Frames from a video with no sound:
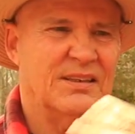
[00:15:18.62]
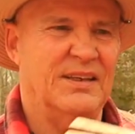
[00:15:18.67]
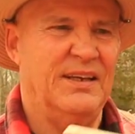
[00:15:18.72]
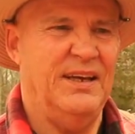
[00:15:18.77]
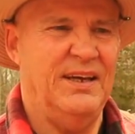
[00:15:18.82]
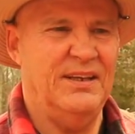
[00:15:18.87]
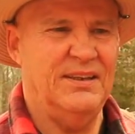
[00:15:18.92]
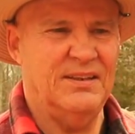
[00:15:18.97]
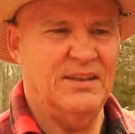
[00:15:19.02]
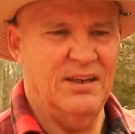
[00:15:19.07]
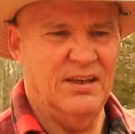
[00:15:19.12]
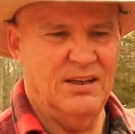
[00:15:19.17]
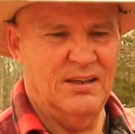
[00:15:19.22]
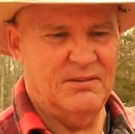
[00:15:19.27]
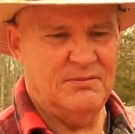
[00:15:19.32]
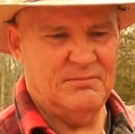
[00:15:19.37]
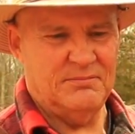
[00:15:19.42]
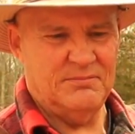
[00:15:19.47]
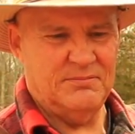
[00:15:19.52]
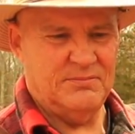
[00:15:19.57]
and
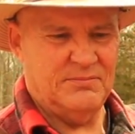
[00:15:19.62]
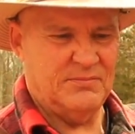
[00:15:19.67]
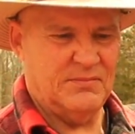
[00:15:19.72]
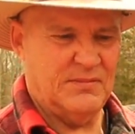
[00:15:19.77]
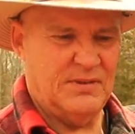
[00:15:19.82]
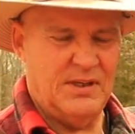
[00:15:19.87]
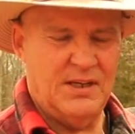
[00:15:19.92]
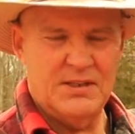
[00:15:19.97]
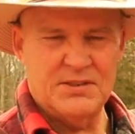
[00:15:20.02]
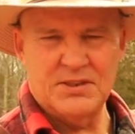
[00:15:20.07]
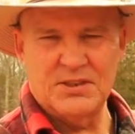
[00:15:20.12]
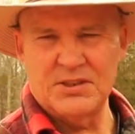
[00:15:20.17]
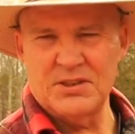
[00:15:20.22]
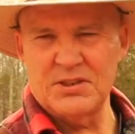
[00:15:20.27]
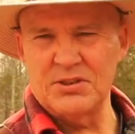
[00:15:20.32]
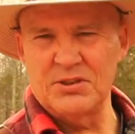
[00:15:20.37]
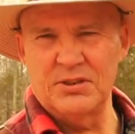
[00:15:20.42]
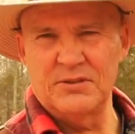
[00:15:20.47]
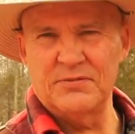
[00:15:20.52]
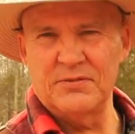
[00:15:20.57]
it's
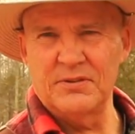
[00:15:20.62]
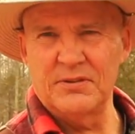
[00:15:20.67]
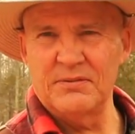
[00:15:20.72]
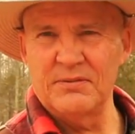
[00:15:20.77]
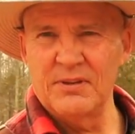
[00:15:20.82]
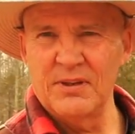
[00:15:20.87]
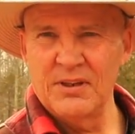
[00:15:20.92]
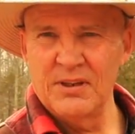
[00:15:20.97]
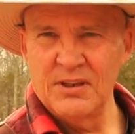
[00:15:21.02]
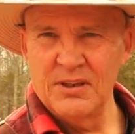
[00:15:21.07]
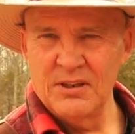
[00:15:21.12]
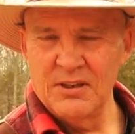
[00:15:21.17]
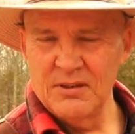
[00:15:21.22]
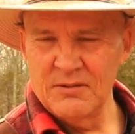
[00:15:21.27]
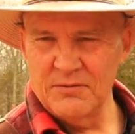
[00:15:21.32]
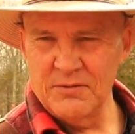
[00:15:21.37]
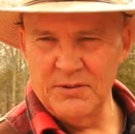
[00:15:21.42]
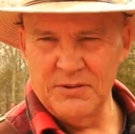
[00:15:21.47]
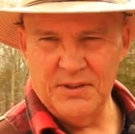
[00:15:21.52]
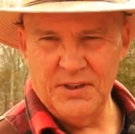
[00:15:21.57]
just good
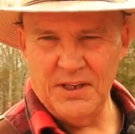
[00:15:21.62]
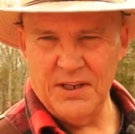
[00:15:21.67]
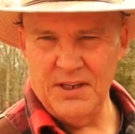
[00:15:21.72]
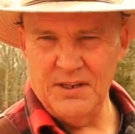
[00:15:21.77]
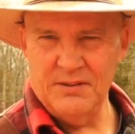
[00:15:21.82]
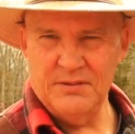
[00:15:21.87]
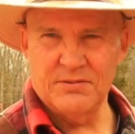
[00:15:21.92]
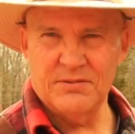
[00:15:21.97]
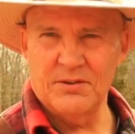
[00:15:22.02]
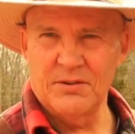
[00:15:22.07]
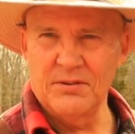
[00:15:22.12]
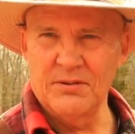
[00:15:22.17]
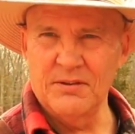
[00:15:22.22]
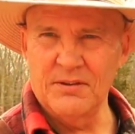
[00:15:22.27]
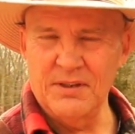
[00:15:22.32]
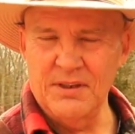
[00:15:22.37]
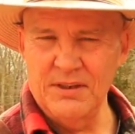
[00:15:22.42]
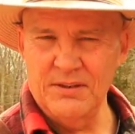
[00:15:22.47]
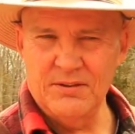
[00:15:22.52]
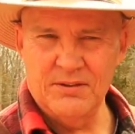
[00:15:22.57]
for digging certain
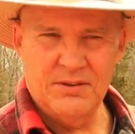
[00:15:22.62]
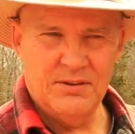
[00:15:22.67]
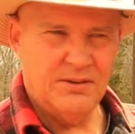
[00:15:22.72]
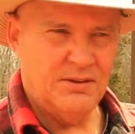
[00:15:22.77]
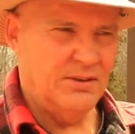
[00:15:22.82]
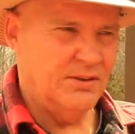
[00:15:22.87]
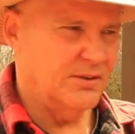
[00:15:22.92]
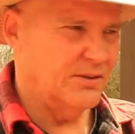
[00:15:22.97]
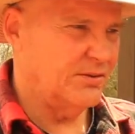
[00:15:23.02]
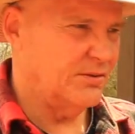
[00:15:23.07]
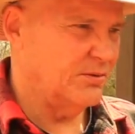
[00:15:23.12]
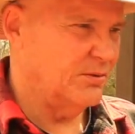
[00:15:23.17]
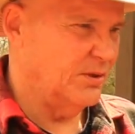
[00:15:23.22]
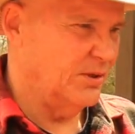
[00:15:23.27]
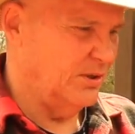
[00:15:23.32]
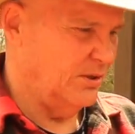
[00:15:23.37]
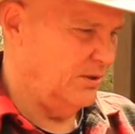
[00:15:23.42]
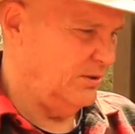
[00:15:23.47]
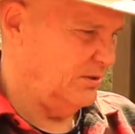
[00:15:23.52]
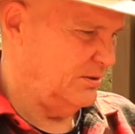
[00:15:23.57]
things in the
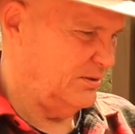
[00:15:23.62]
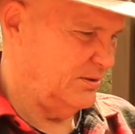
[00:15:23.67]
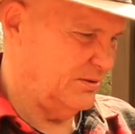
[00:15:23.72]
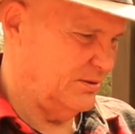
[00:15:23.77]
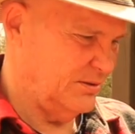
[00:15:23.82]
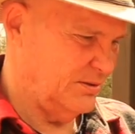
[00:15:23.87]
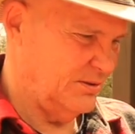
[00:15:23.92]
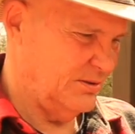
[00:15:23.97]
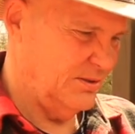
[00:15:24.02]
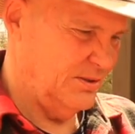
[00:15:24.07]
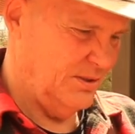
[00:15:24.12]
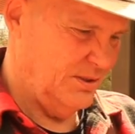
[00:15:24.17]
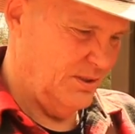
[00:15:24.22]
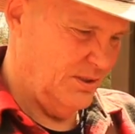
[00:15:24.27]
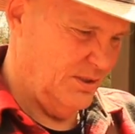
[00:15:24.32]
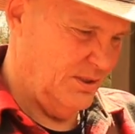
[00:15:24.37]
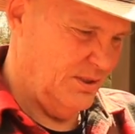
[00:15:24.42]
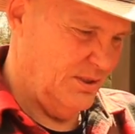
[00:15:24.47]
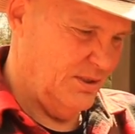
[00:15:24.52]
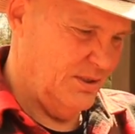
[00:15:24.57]
soil.
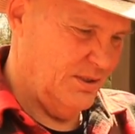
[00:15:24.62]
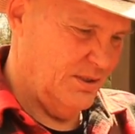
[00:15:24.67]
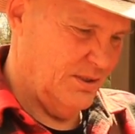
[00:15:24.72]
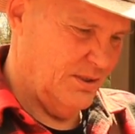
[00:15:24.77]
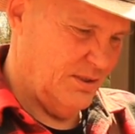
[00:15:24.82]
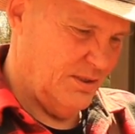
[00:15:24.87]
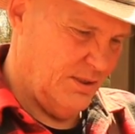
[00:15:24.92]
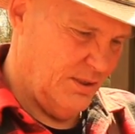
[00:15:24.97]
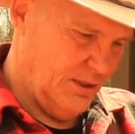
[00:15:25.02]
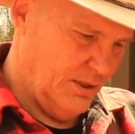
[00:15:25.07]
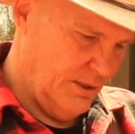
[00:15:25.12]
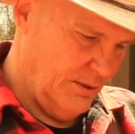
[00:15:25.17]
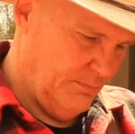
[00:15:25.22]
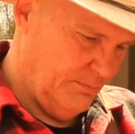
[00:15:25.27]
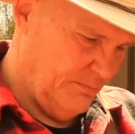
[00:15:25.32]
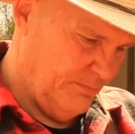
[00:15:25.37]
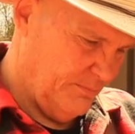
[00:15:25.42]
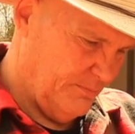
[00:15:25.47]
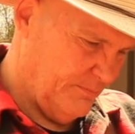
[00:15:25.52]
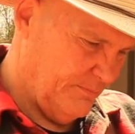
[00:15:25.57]

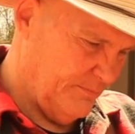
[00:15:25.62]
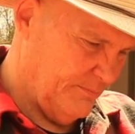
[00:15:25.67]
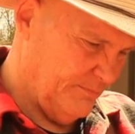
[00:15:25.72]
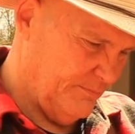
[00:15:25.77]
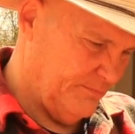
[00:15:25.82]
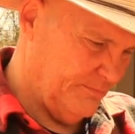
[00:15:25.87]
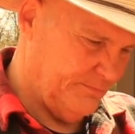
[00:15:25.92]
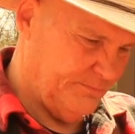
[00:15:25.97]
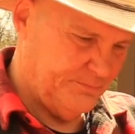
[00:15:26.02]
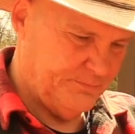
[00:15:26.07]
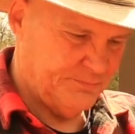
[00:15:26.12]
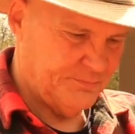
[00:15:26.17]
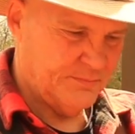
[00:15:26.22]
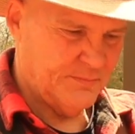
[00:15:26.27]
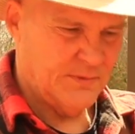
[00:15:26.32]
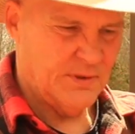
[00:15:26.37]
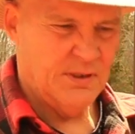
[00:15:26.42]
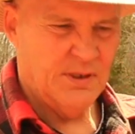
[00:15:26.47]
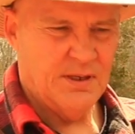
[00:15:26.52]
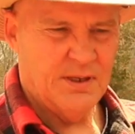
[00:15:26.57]
And
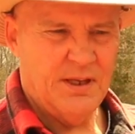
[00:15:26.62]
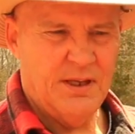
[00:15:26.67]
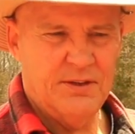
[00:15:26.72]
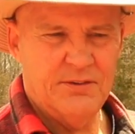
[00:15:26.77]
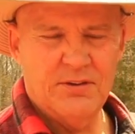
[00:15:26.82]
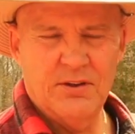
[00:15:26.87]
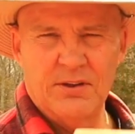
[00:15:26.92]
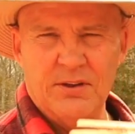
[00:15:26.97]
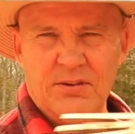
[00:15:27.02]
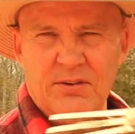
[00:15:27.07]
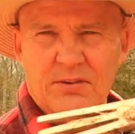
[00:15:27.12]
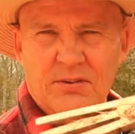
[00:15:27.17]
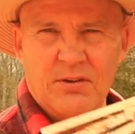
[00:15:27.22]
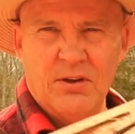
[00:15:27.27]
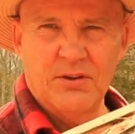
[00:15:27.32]
so this is